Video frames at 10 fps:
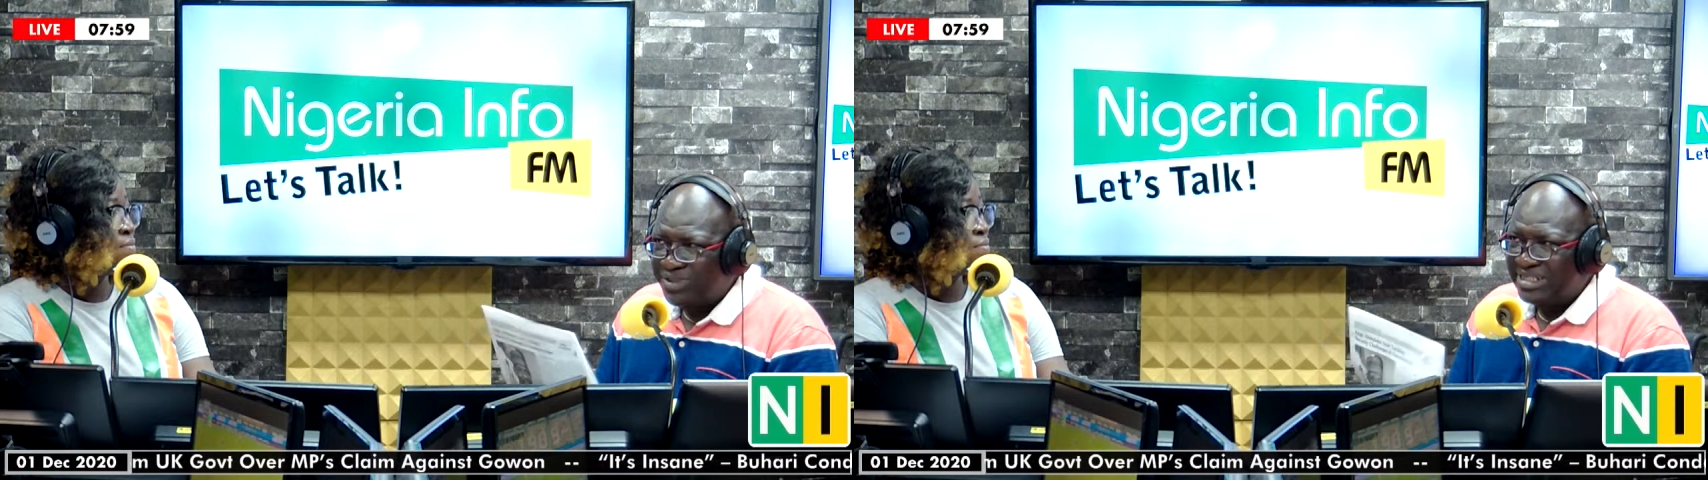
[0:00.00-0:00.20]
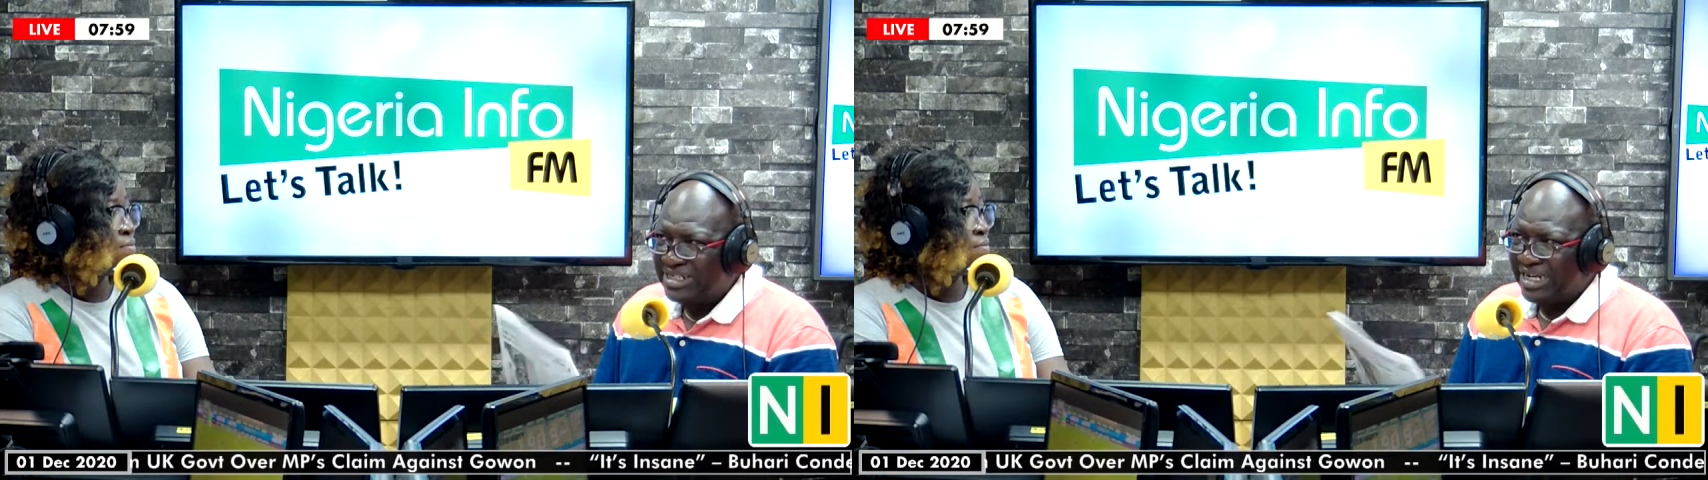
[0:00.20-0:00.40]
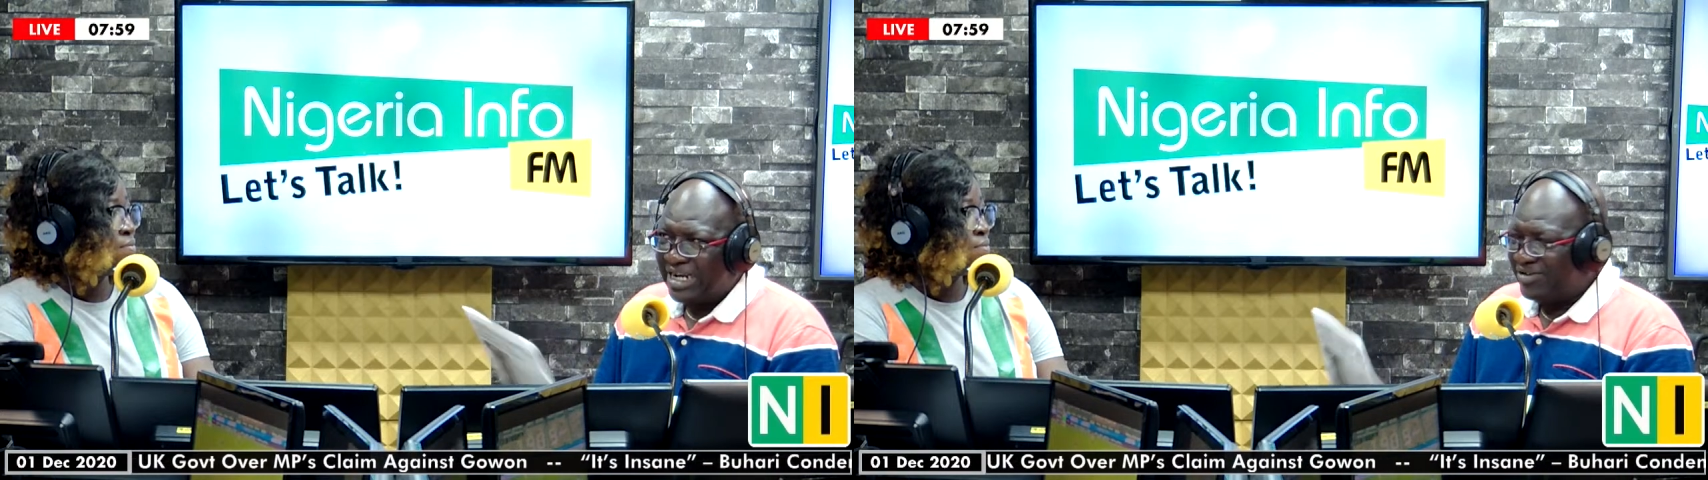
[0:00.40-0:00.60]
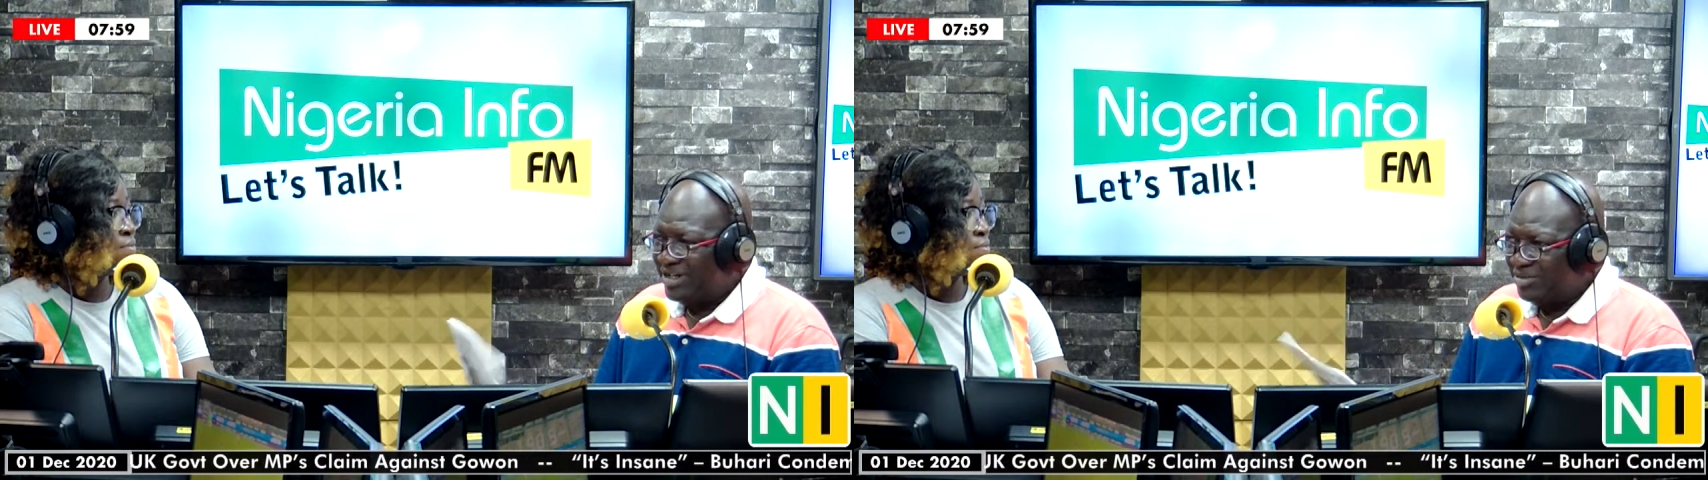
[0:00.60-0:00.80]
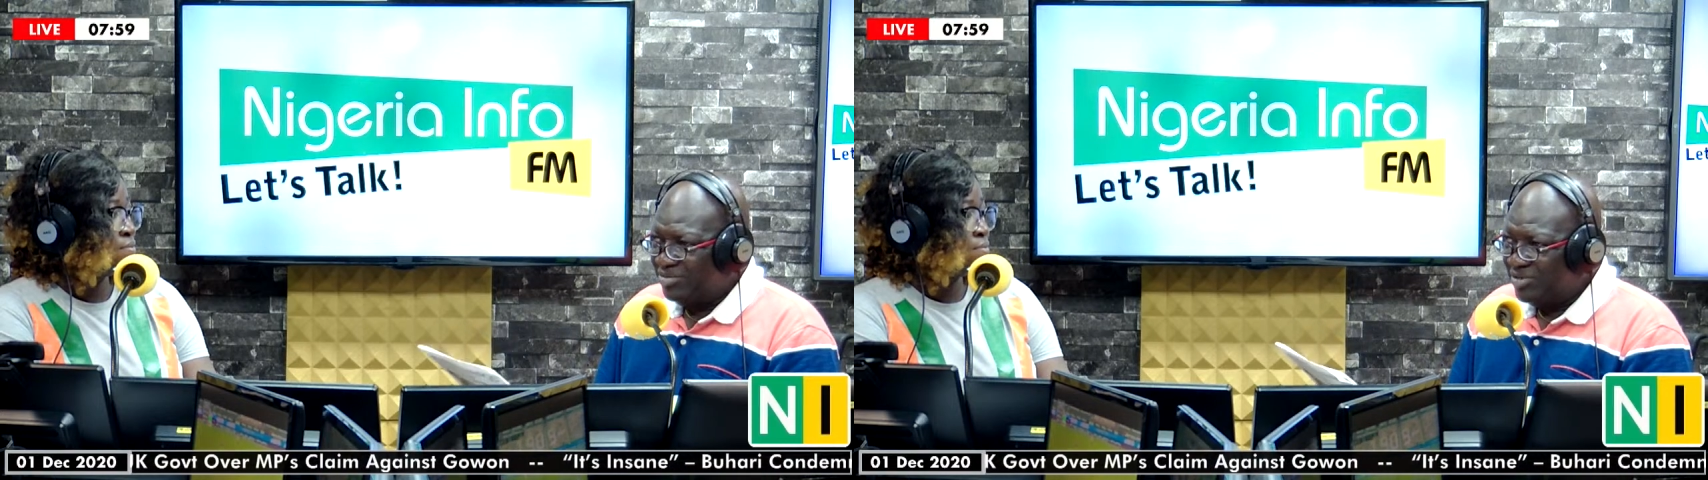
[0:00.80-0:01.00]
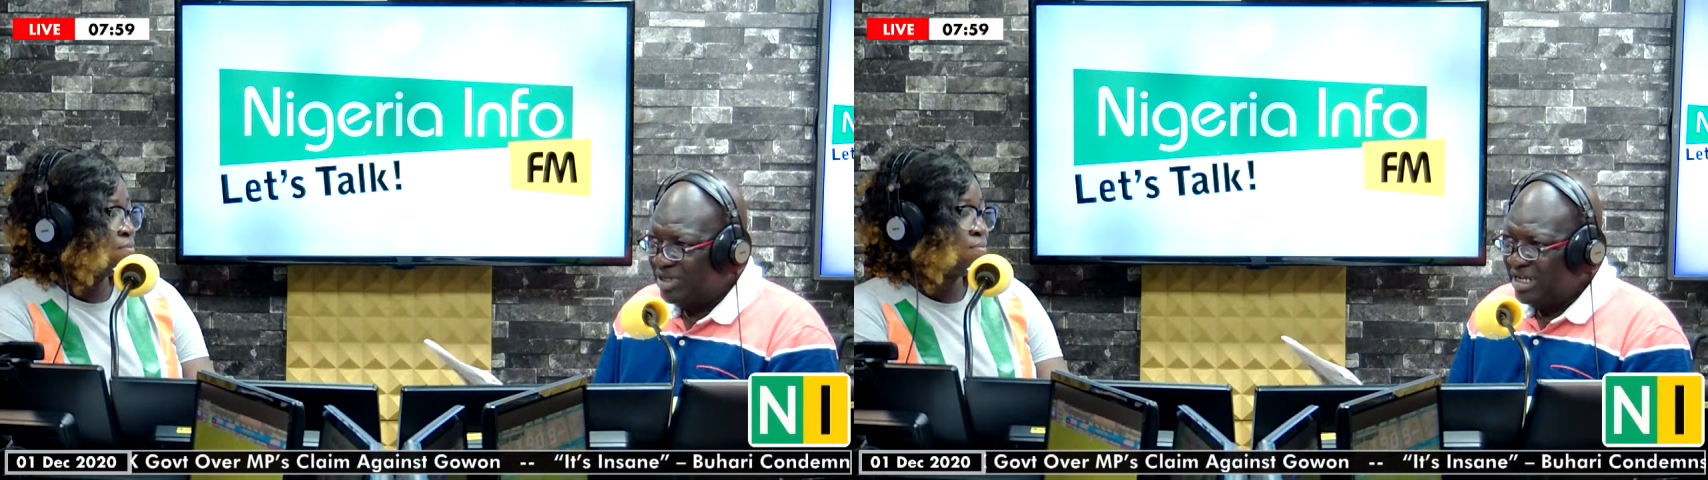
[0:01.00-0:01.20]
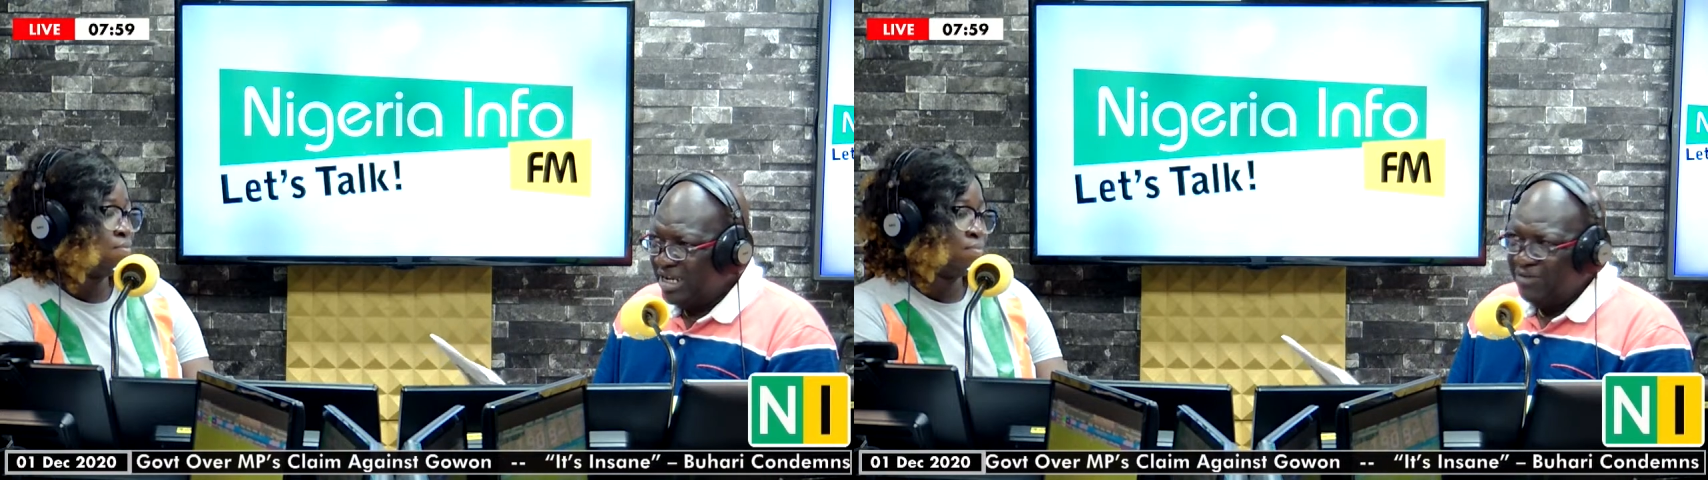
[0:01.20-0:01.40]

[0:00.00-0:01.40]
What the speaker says: that are credible. If